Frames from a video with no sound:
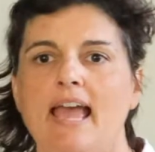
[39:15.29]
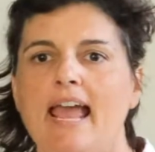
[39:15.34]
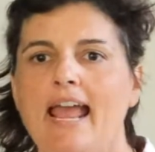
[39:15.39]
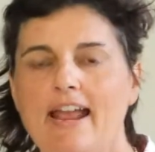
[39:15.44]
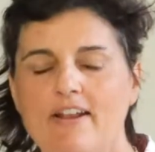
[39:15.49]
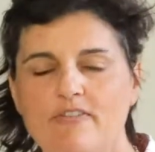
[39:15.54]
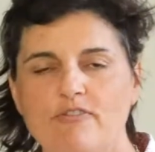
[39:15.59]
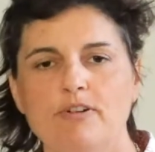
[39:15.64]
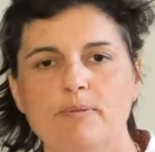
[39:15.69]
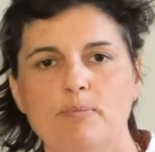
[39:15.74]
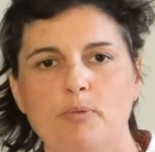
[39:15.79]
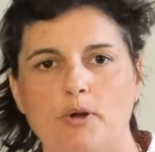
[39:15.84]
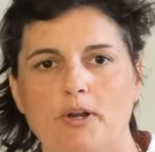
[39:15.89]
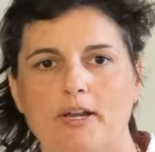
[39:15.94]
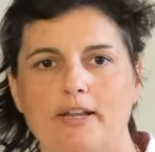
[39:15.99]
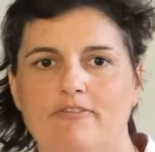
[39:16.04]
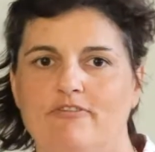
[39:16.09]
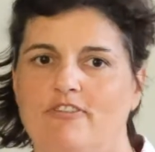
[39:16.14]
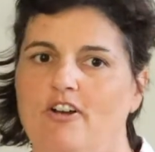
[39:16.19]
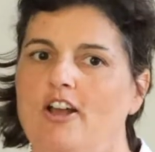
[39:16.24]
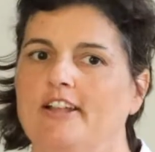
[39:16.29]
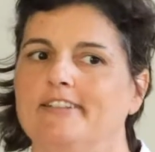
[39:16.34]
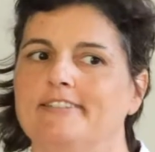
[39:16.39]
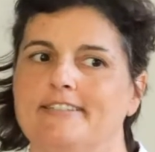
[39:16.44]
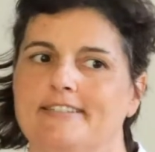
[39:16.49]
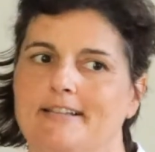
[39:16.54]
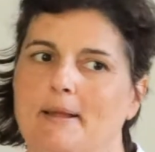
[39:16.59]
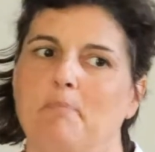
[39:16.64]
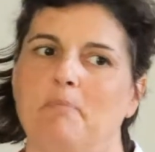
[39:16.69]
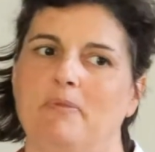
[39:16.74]
Everybody finds
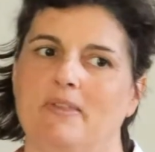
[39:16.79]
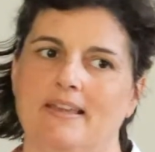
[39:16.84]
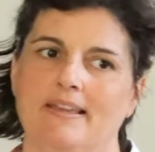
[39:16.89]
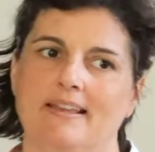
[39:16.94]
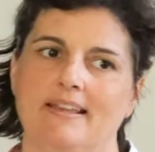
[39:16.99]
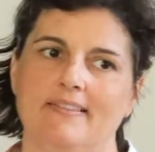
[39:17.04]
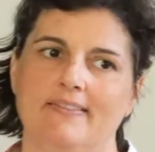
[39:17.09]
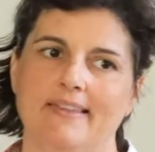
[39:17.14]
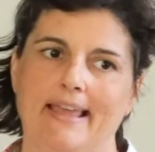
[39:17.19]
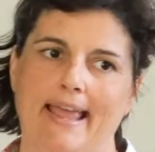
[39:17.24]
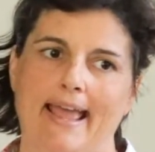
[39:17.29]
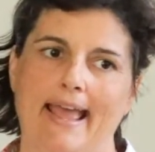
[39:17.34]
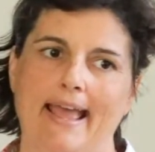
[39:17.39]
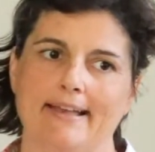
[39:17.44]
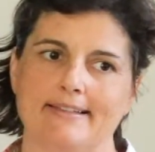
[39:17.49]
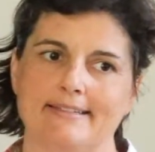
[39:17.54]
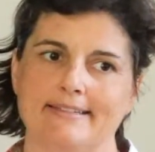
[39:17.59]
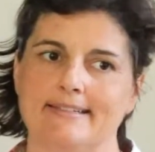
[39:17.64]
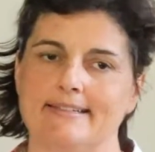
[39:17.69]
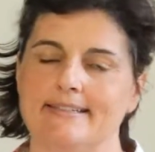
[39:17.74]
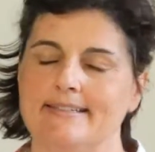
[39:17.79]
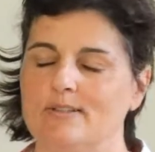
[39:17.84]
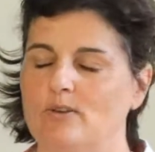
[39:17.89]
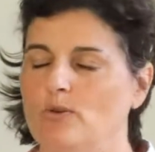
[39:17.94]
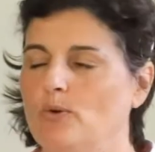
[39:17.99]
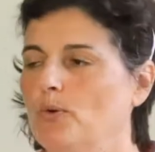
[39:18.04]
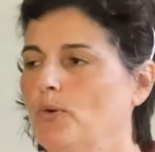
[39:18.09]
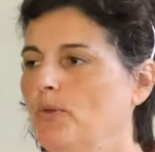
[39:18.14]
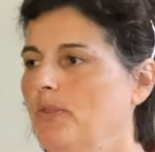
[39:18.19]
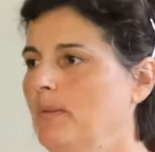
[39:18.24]
something in their houses
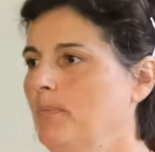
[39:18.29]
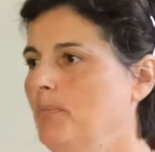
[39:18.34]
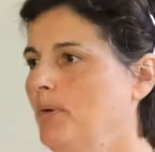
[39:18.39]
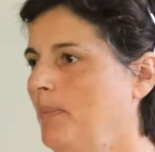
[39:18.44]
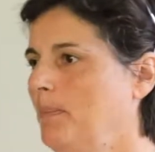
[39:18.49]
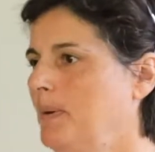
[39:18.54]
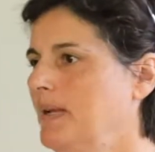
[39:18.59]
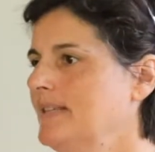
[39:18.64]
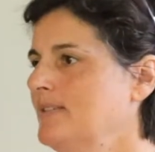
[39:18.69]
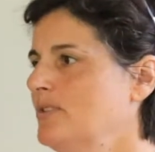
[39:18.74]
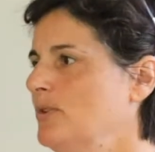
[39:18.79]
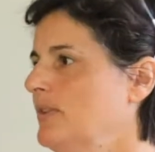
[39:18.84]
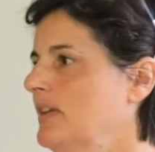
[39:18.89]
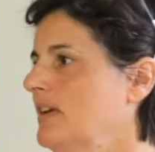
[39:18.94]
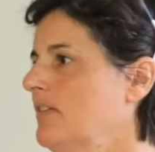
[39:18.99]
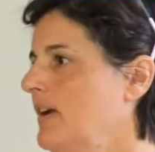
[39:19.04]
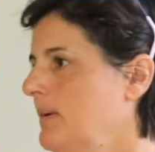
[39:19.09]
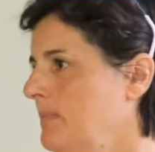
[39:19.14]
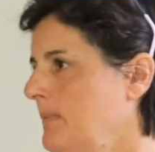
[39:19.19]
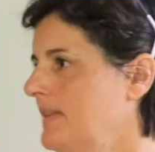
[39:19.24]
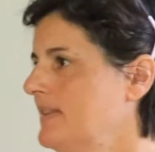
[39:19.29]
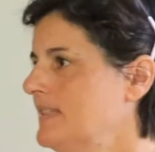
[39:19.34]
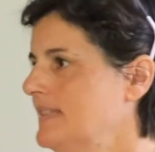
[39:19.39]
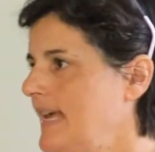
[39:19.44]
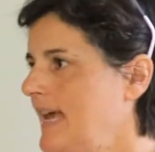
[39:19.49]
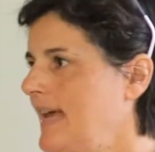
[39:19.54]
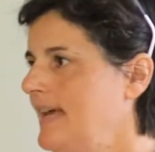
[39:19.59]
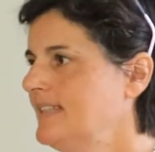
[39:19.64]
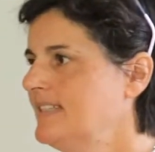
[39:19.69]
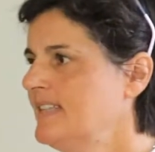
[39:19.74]
or their properties or their grandmother's
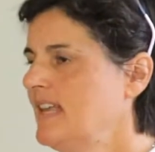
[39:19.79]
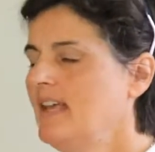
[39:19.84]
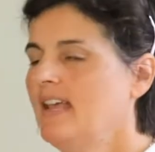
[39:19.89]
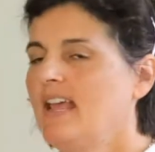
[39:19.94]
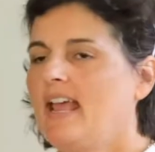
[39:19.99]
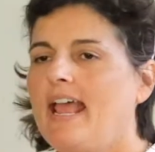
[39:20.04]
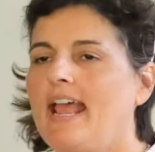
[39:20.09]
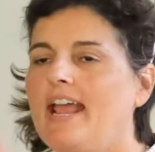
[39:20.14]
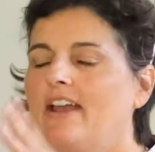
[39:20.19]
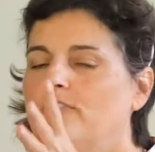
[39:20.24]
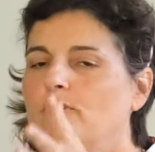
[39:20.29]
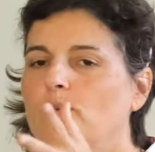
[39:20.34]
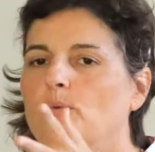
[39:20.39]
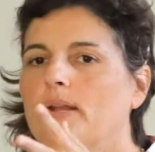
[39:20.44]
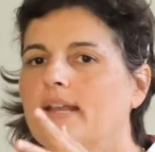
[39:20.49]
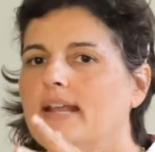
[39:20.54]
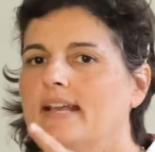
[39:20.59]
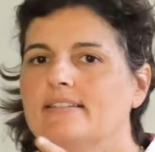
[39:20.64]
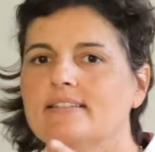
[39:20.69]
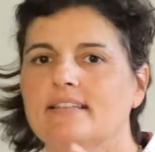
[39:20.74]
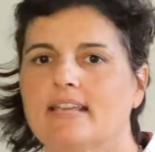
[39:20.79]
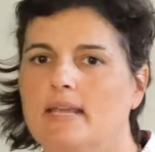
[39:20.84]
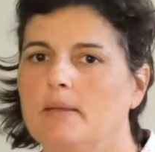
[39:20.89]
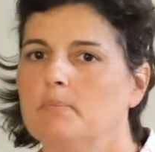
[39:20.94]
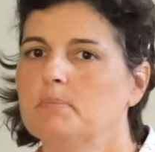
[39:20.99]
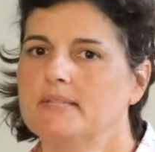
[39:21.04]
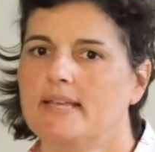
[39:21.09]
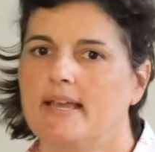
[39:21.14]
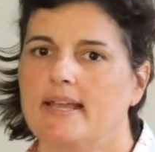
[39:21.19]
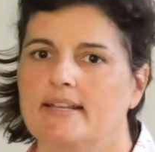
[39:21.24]
house. Everyone has
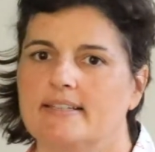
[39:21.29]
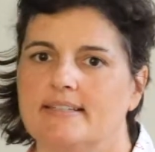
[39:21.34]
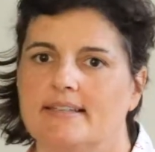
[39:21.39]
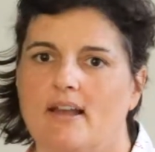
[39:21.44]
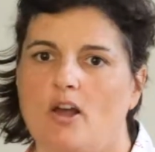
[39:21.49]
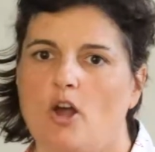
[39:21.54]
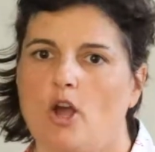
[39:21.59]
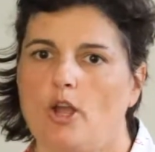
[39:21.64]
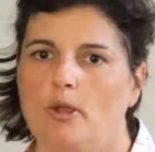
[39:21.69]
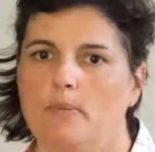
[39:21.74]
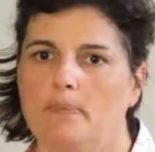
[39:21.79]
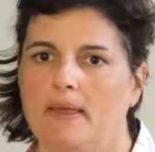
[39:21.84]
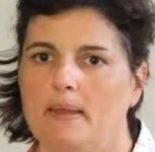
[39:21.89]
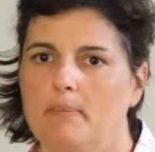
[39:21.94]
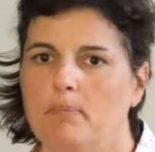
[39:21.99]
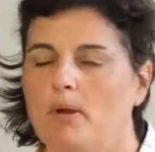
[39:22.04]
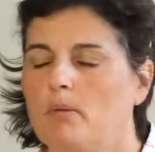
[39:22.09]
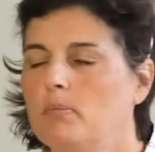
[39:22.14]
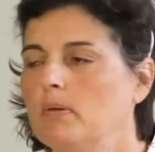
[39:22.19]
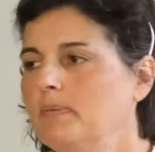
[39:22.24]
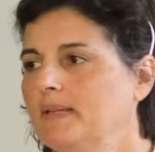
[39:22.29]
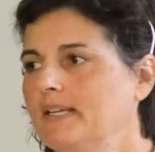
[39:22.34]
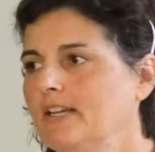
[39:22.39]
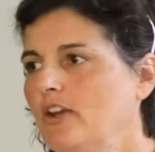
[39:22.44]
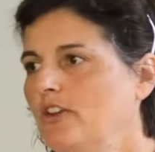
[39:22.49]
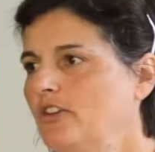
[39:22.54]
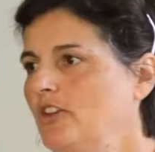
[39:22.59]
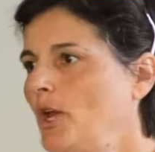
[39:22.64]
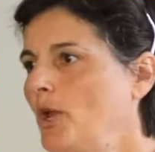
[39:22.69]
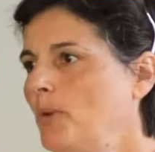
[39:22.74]
keepsakes at home they probably
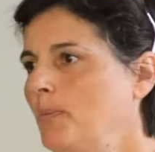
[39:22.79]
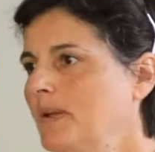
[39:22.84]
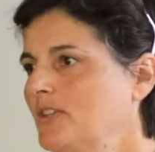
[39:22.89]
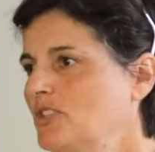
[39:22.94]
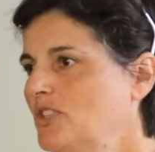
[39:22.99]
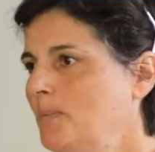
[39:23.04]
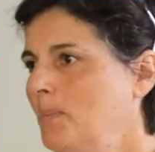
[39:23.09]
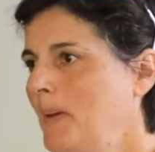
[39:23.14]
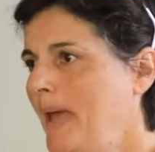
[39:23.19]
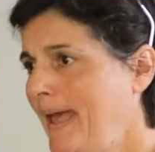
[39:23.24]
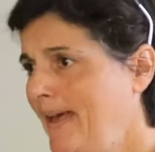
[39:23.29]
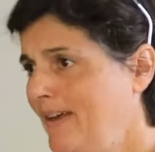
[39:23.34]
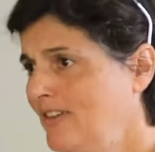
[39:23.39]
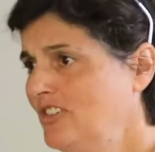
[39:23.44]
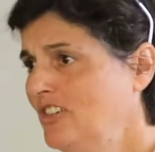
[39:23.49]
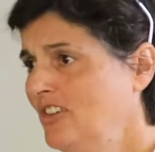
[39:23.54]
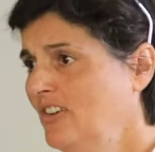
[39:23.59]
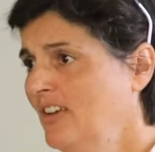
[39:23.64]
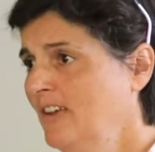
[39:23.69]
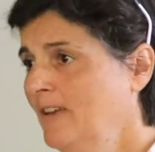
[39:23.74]
don't know much about.